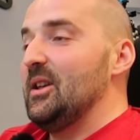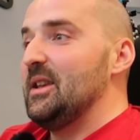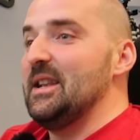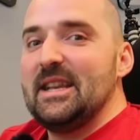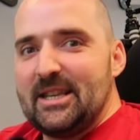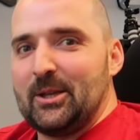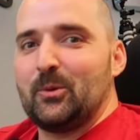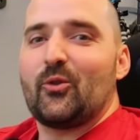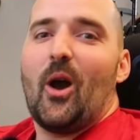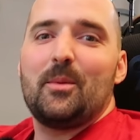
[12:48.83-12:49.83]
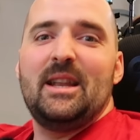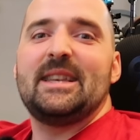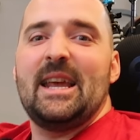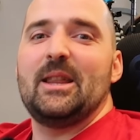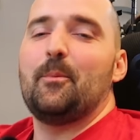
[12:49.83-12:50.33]
You need to subscribe. You need
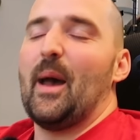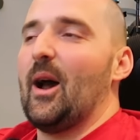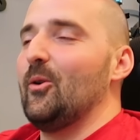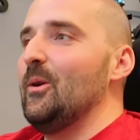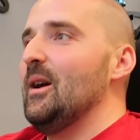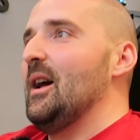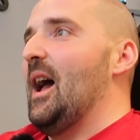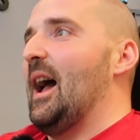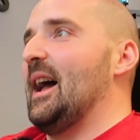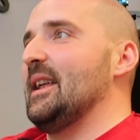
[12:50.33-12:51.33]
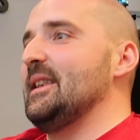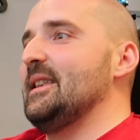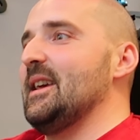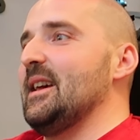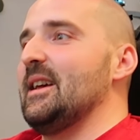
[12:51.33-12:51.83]
to hit the bell.
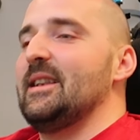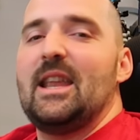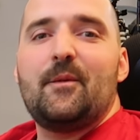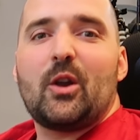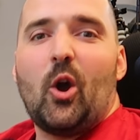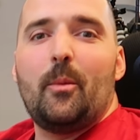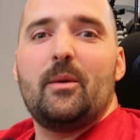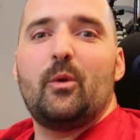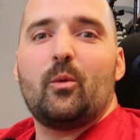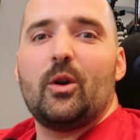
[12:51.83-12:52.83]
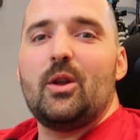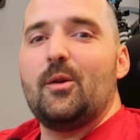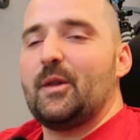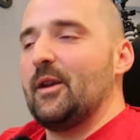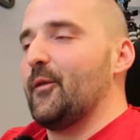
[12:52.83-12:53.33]
And uh, leave a comment with what
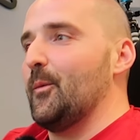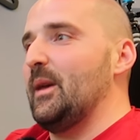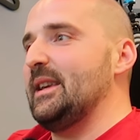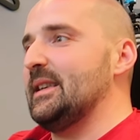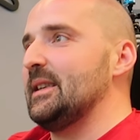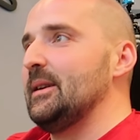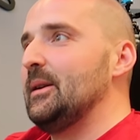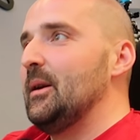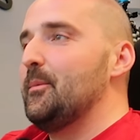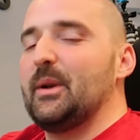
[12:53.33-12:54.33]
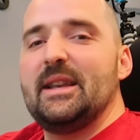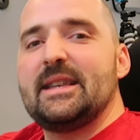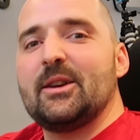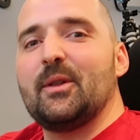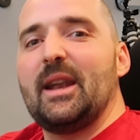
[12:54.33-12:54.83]
you think from this. But
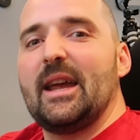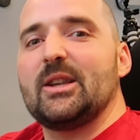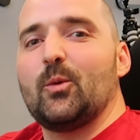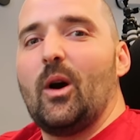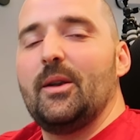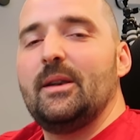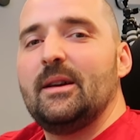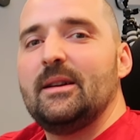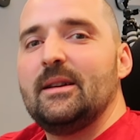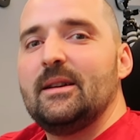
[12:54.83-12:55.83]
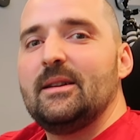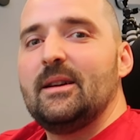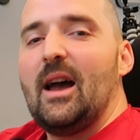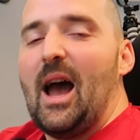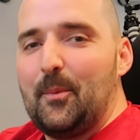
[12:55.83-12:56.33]
until the next one,
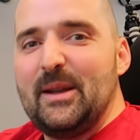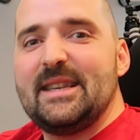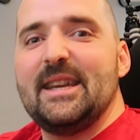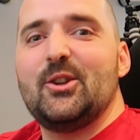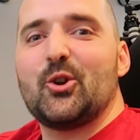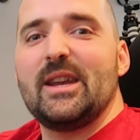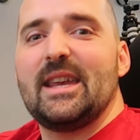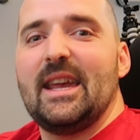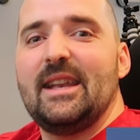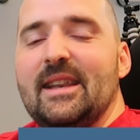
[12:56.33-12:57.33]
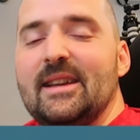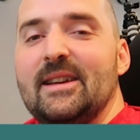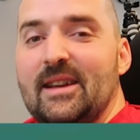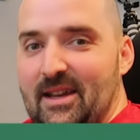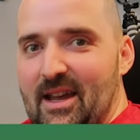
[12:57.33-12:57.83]
happy tea drinking.
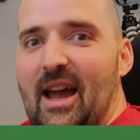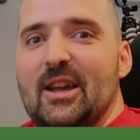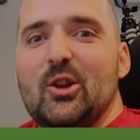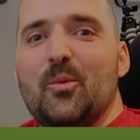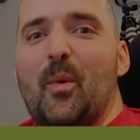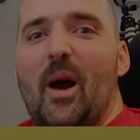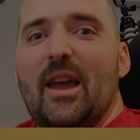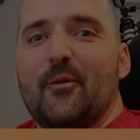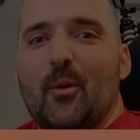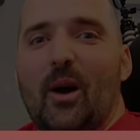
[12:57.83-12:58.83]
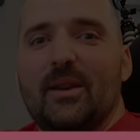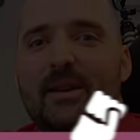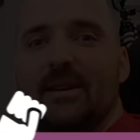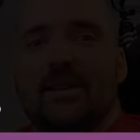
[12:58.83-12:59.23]
And goodbye, everyone.